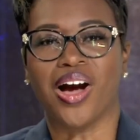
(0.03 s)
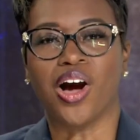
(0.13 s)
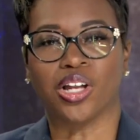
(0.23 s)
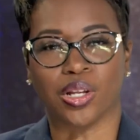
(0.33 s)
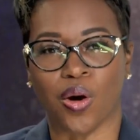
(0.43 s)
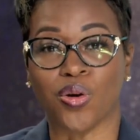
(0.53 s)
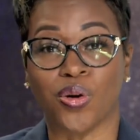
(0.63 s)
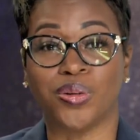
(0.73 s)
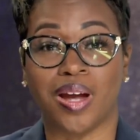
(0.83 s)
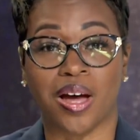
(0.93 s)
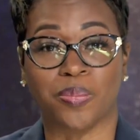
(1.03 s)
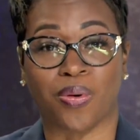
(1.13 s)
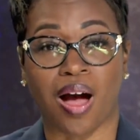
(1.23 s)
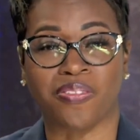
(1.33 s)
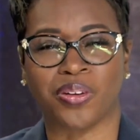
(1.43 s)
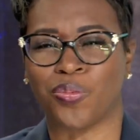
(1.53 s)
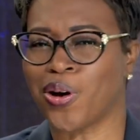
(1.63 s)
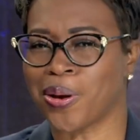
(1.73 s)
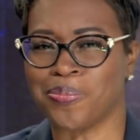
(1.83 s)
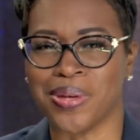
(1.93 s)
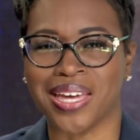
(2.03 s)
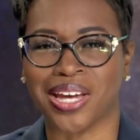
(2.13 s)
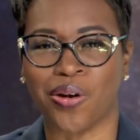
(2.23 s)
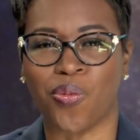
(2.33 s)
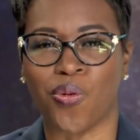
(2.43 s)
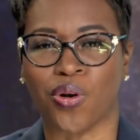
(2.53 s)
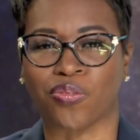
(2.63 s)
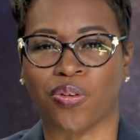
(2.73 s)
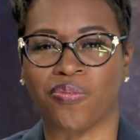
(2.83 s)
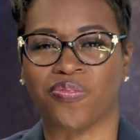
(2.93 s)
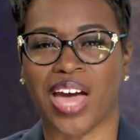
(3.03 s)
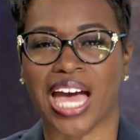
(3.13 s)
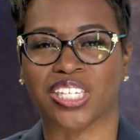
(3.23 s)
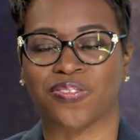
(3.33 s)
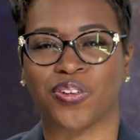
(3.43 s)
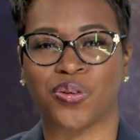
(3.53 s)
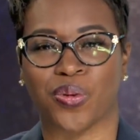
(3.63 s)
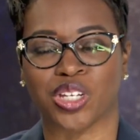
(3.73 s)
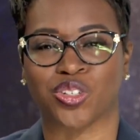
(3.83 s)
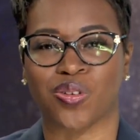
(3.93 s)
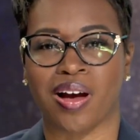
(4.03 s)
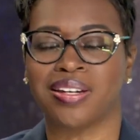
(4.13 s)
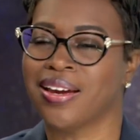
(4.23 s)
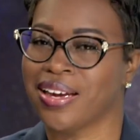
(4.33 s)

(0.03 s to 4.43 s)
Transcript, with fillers: A local nonprofit won a big award from fast food restaurant